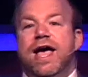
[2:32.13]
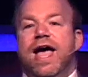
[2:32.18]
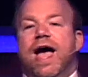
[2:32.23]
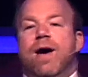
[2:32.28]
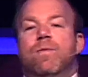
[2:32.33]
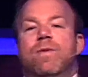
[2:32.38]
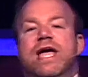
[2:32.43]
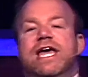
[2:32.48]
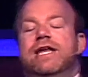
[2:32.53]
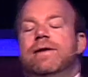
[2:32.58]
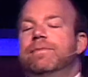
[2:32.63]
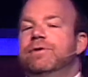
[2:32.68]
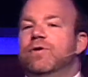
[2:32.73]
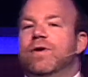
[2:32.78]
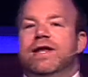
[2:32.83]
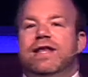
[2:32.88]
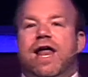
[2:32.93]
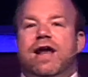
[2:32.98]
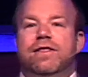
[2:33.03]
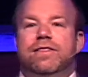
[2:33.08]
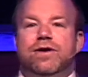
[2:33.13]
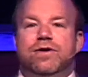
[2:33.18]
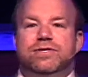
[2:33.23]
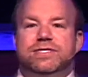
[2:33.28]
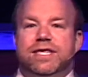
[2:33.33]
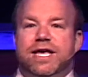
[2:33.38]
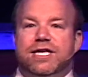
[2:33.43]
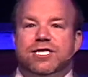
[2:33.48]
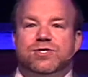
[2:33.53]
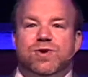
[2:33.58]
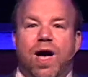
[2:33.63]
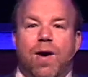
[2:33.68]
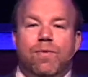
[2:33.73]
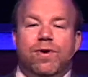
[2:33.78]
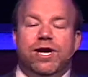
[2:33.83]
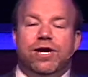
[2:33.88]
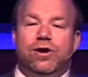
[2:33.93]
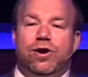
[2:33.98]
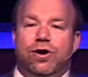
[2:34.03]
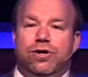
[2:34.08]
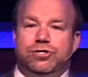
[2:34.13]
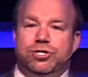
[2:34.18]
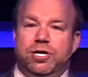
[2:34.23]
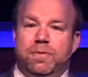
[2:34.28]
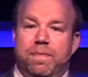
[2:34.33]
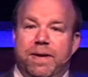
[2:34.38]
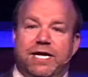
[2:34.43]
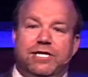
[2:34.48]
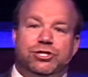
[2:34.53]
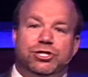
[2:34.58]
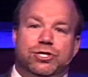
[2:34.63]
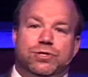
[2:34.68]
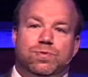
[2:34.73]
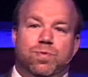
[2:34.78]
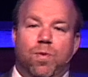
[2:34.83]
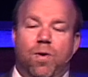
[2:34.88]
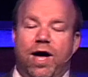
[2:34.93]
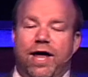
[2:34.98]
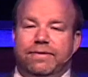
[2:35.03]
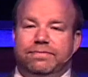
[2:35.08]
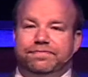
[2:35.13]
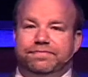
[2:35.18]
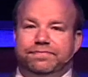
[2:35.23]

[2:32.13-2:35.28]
And we end up doing none of those things. So I want to encourage you to pick just one.